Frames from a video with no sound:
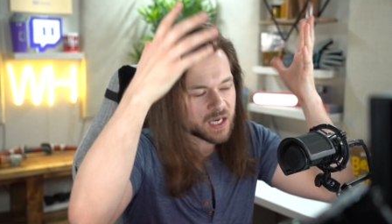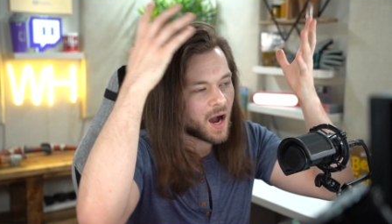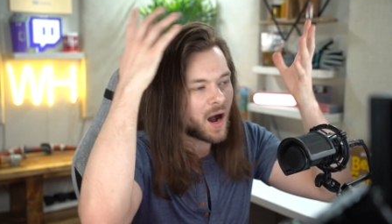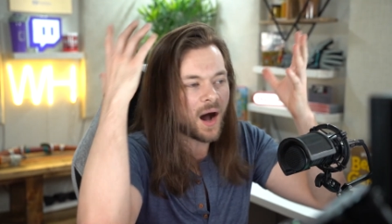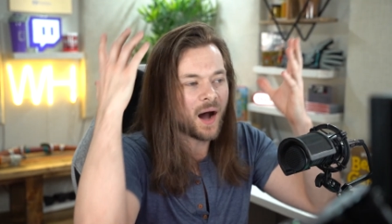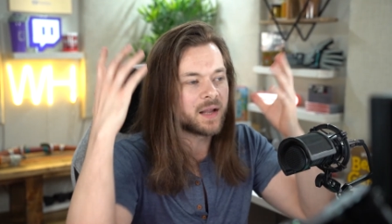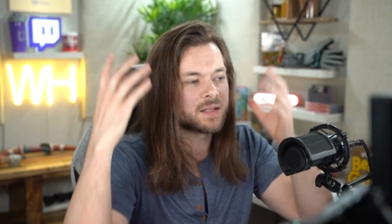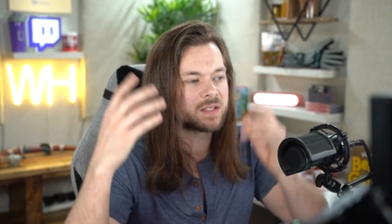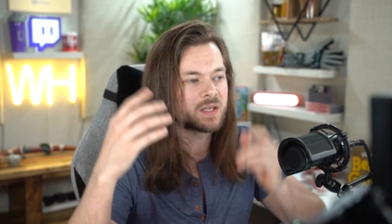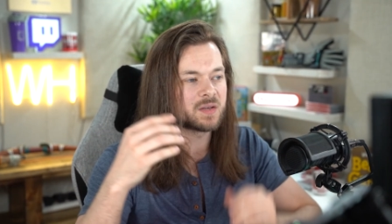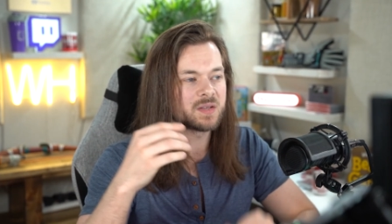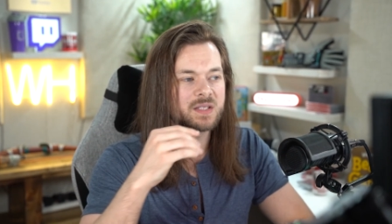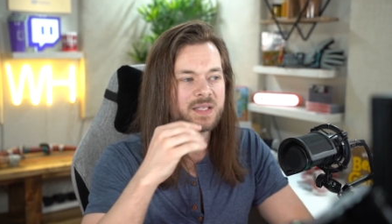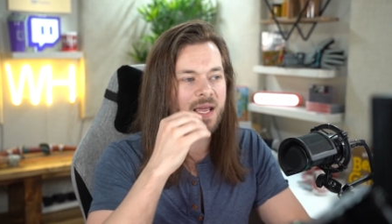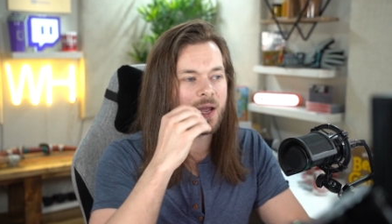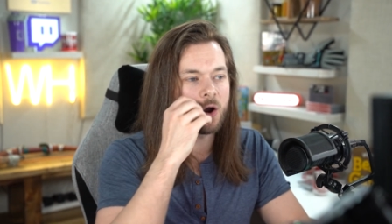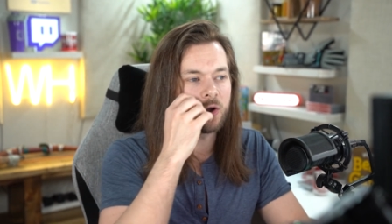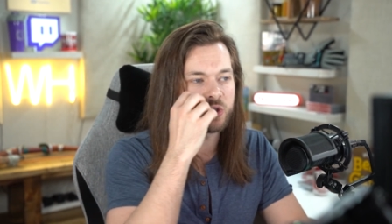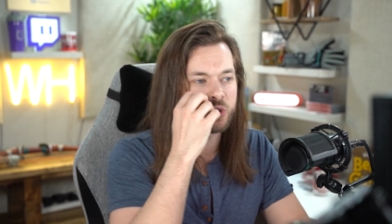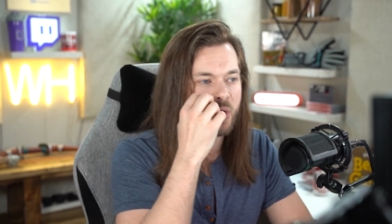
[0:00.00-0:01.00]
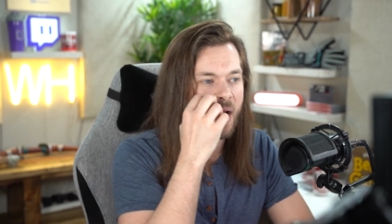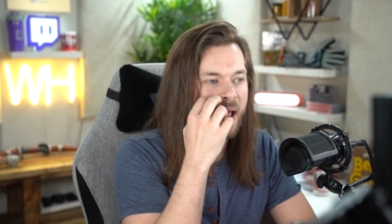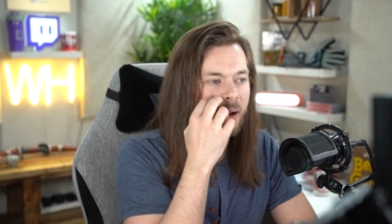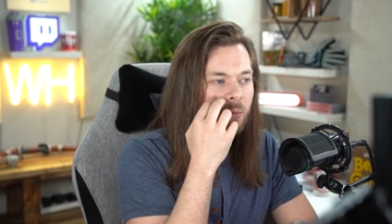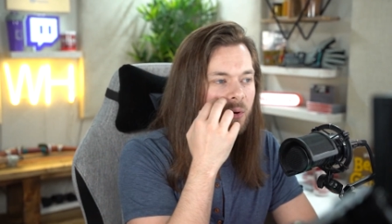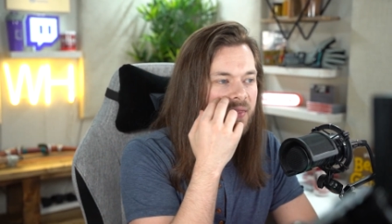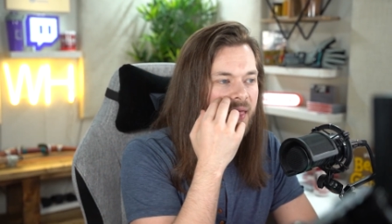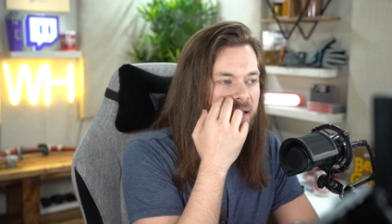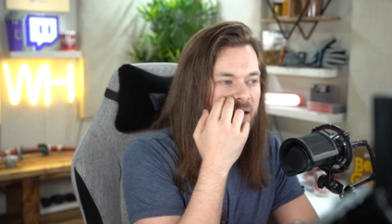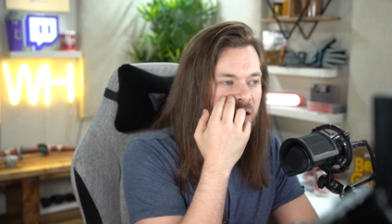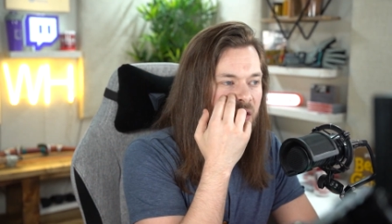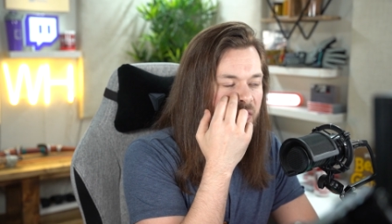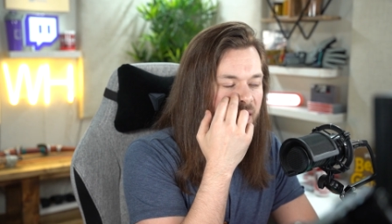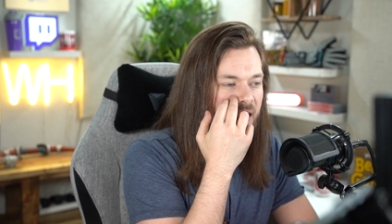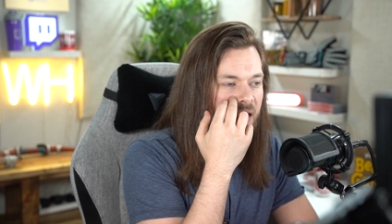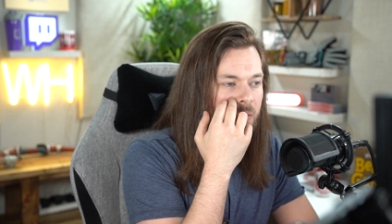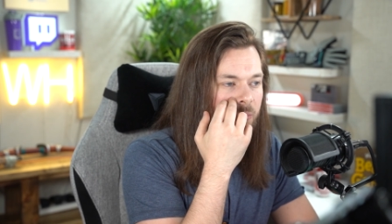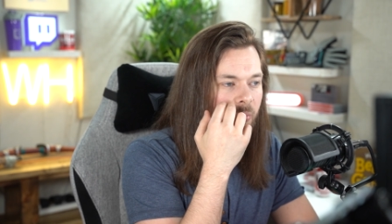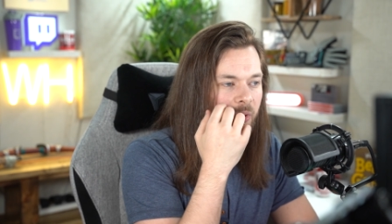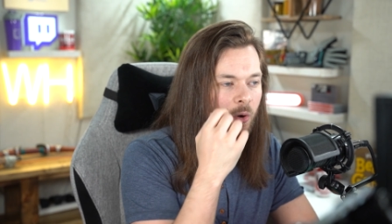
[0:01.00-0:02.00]
hard to stay on track with
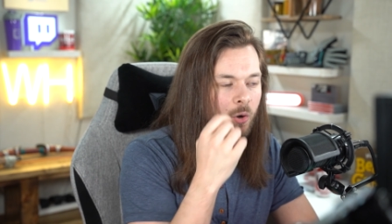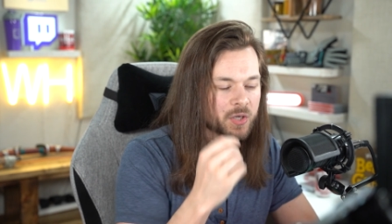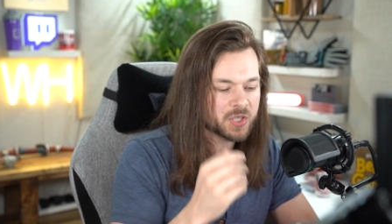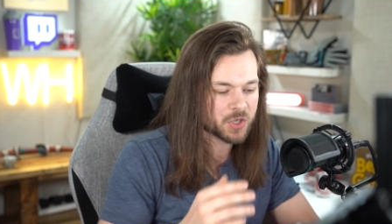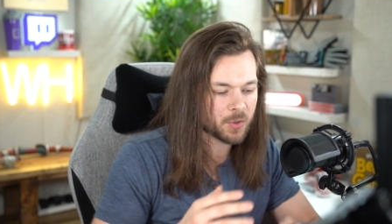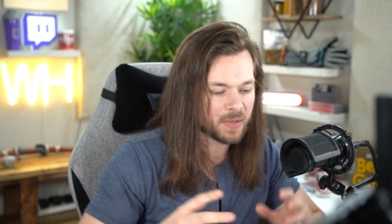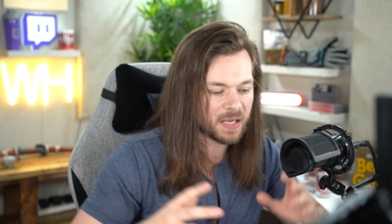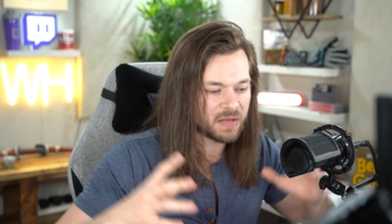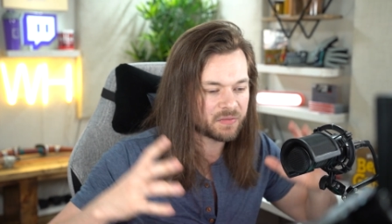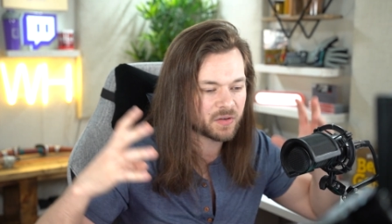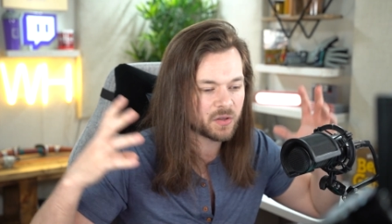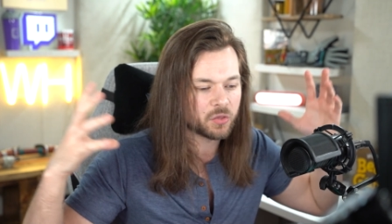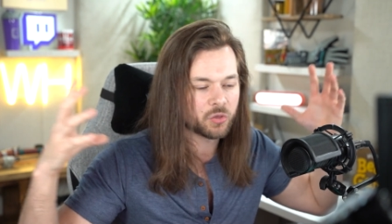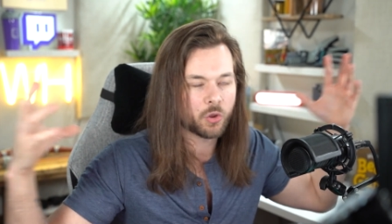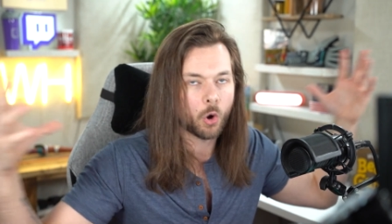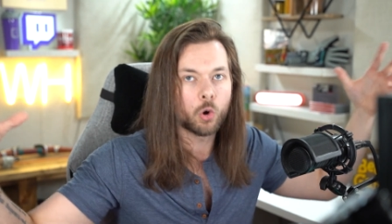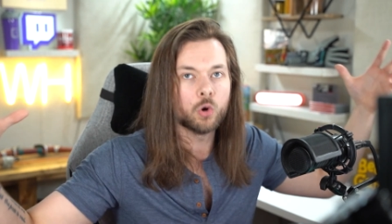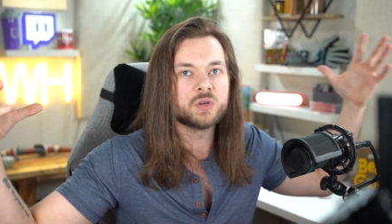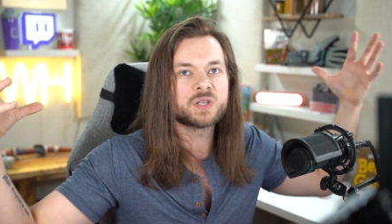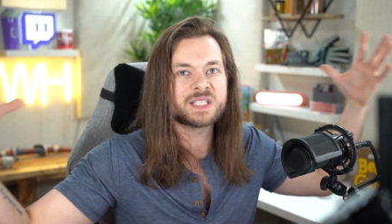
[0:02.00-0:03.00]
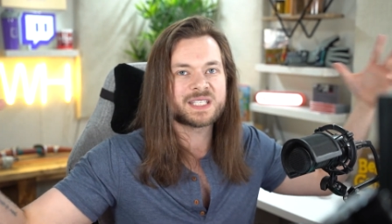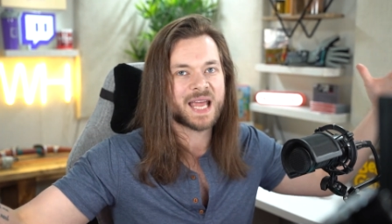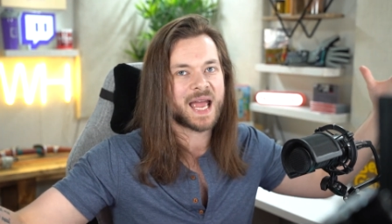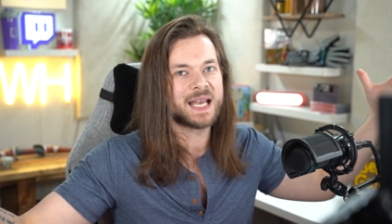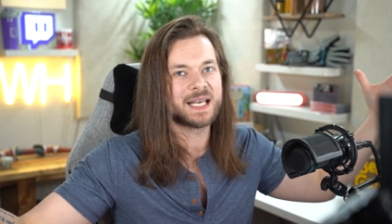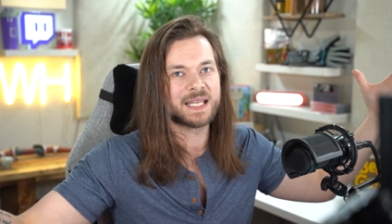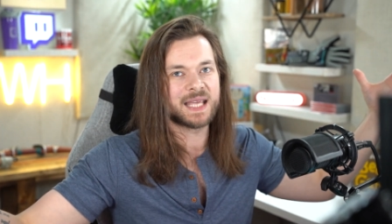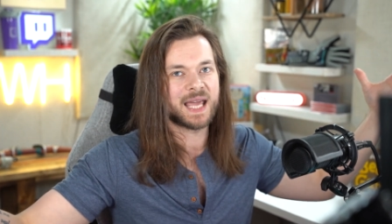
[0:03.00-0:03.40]
anything, but also even those 10